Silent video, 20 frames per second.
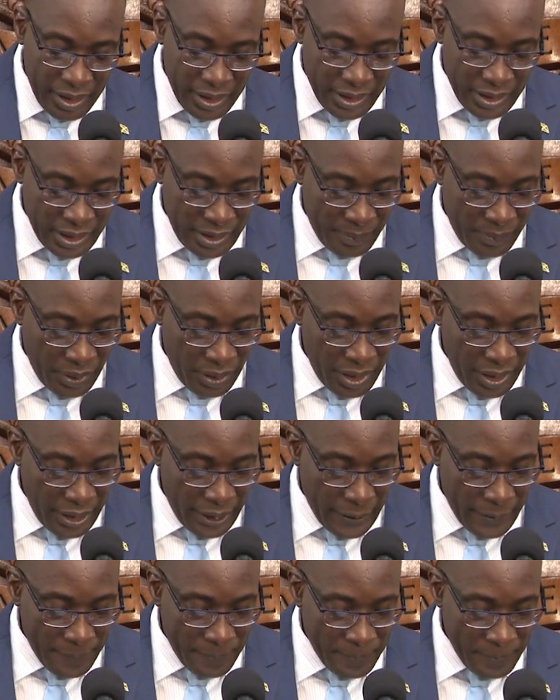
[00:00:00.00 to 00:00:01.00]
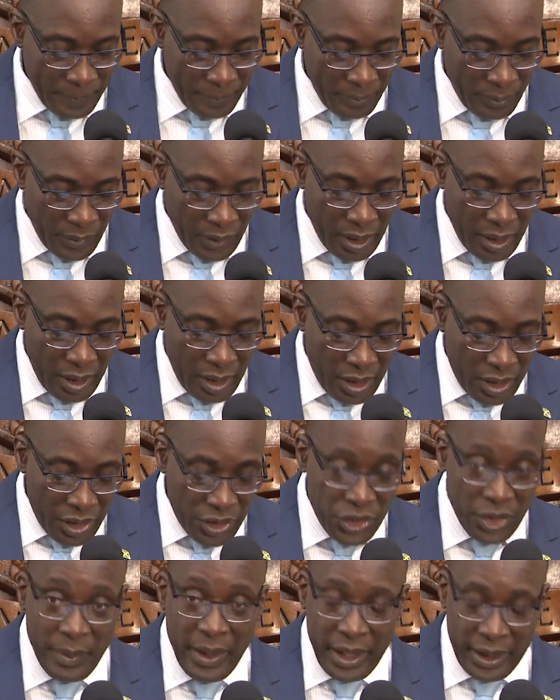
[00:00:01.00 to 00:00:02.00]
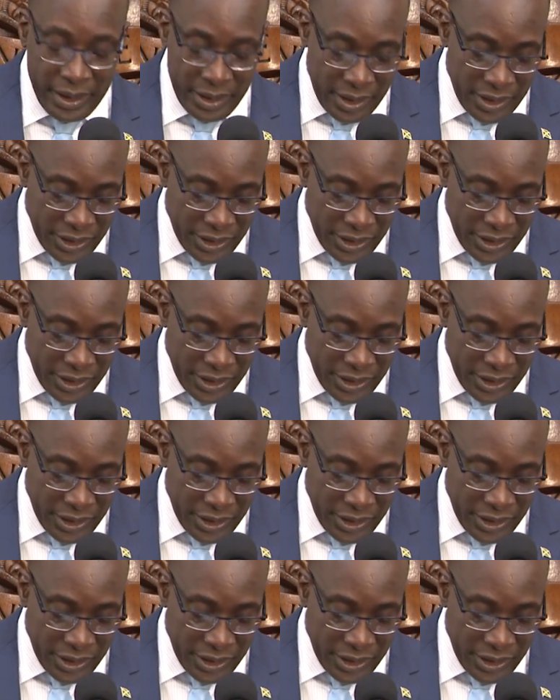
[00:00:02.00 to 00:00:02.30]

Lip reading: as an alternative to styrofoam.